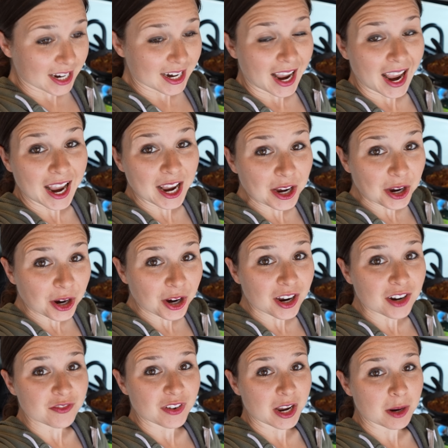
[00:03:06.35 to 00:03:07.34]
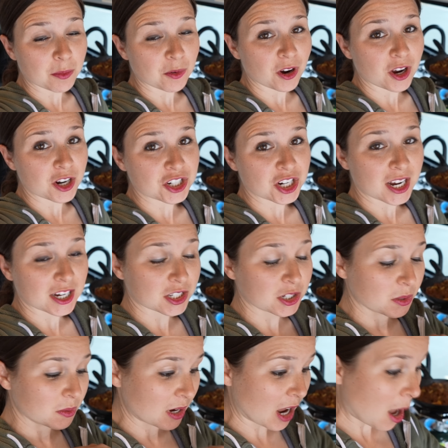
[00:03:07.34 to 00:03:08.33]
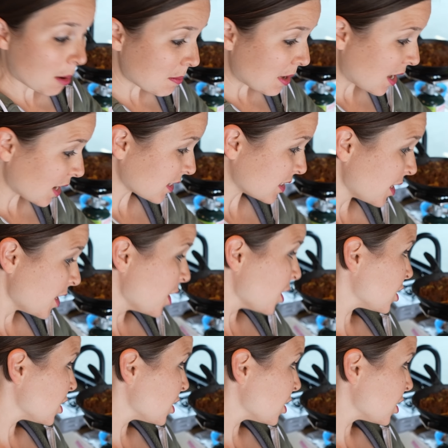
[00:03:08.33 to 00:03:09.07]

and hangar and van projects do not mix,